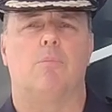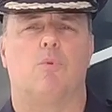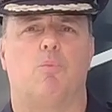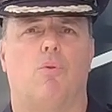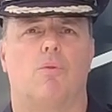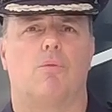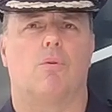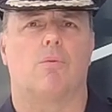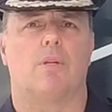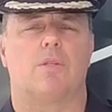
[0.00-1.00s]
reported
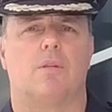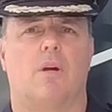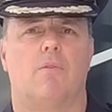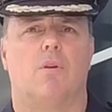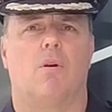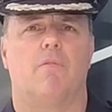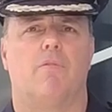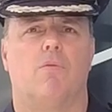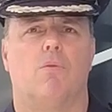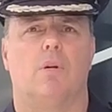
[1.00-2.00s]
or arrested overnight
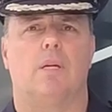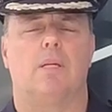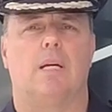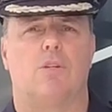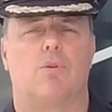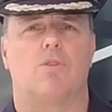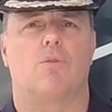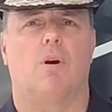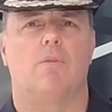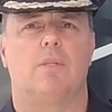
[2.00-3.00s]
for drink
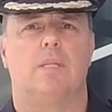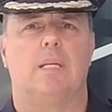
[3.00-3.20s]
driving.